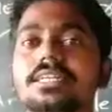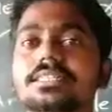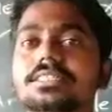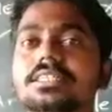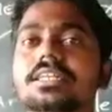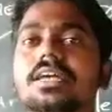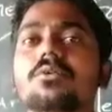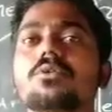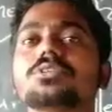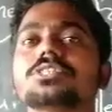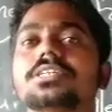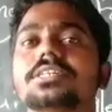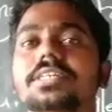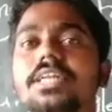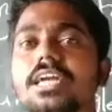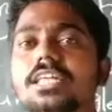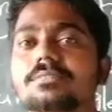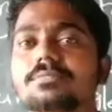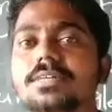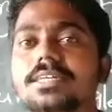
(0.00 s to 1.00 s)
earth revolution
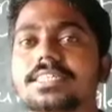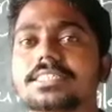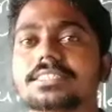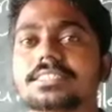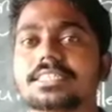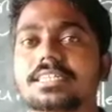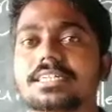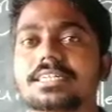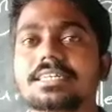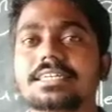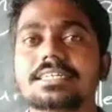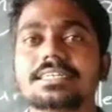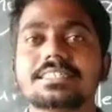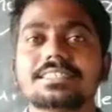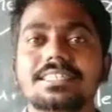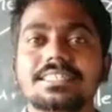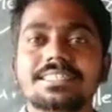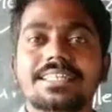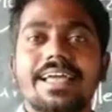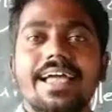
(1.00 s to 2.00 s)
takes place.
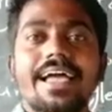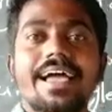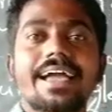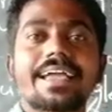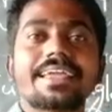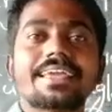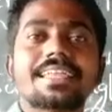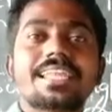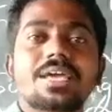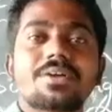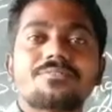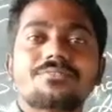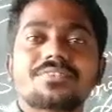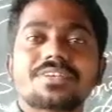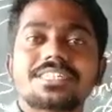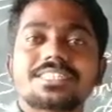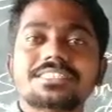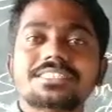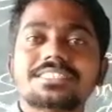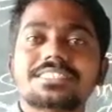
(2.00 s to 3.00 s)
Then the angle of
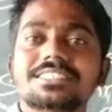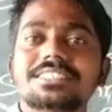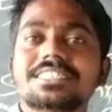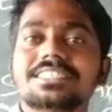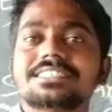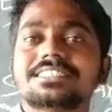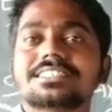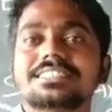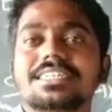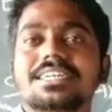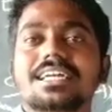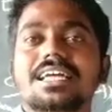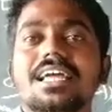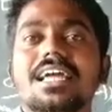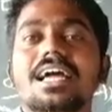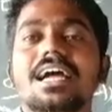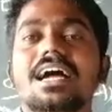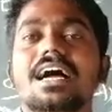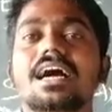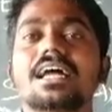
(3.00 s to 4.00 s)
incidence
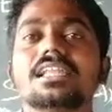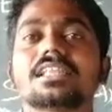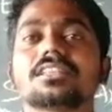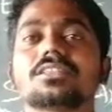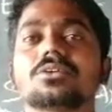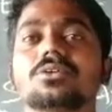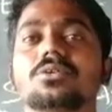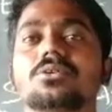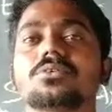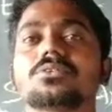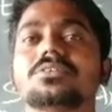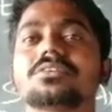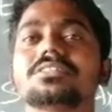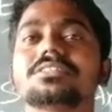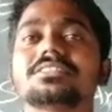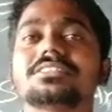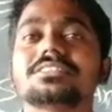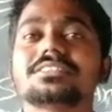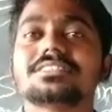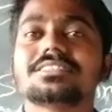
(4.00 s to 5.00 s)
also
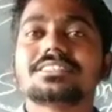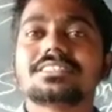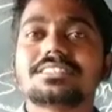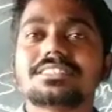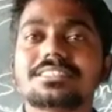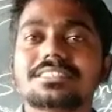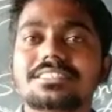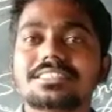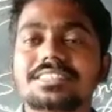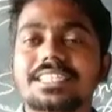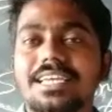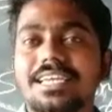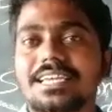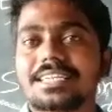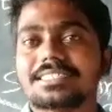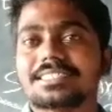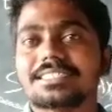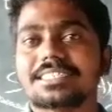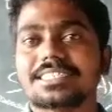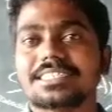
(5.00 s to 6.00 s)

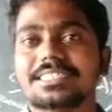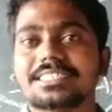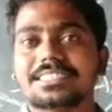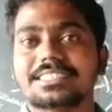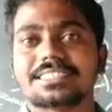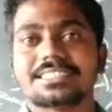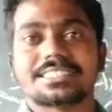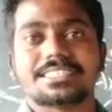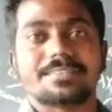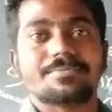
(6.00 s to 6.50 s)
changes.